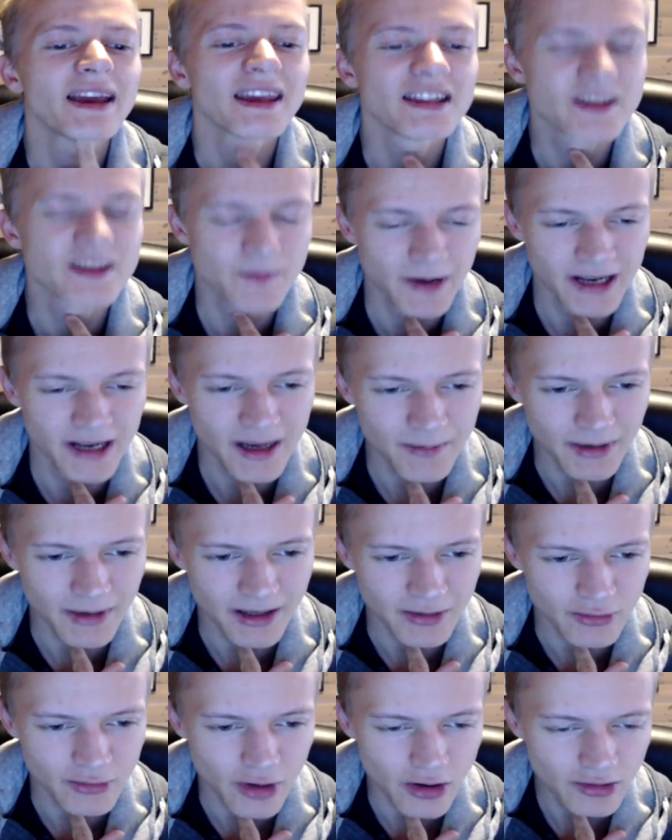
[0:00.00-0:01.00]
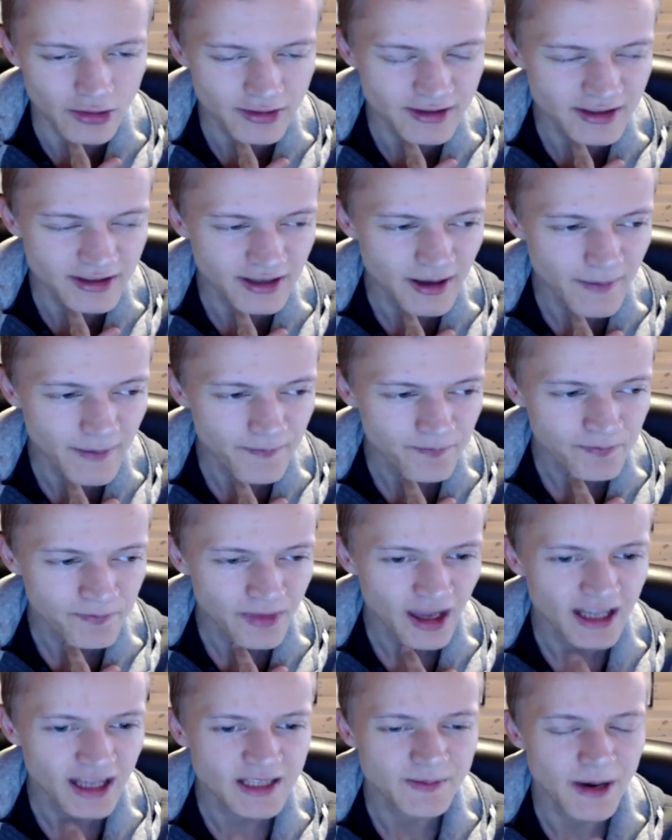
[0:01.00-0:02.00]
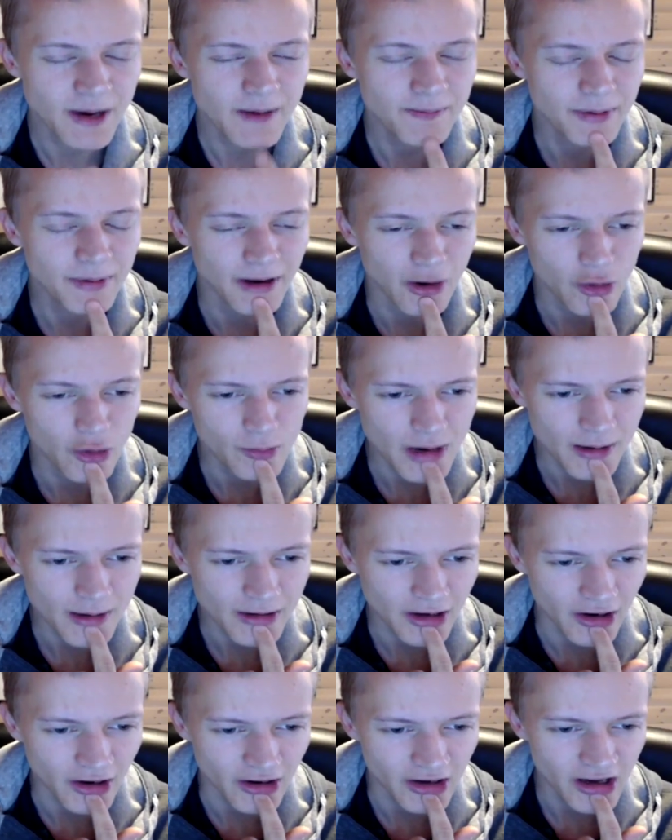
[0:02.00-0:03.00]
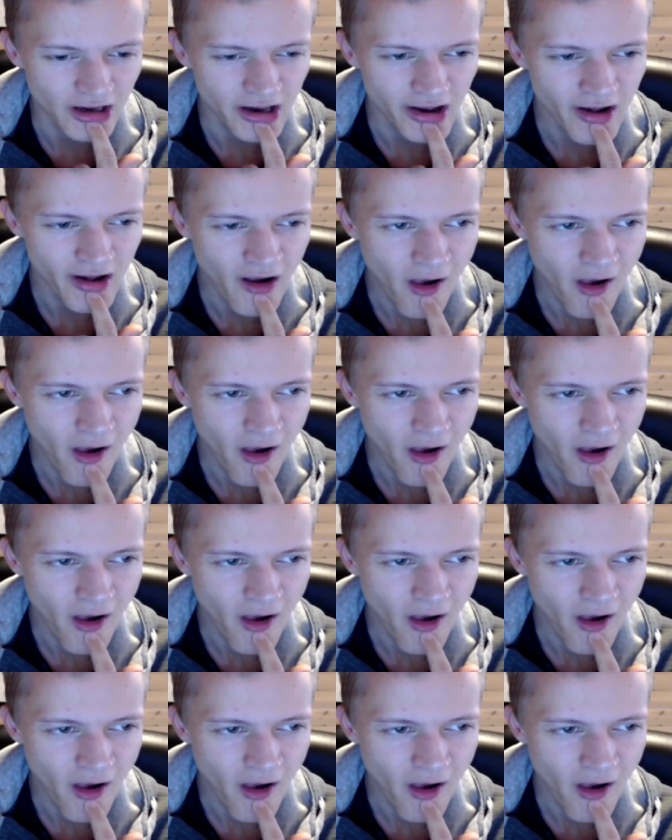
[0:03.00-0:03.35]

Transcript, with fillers: it's pain in my throat, it's pain below my tongue.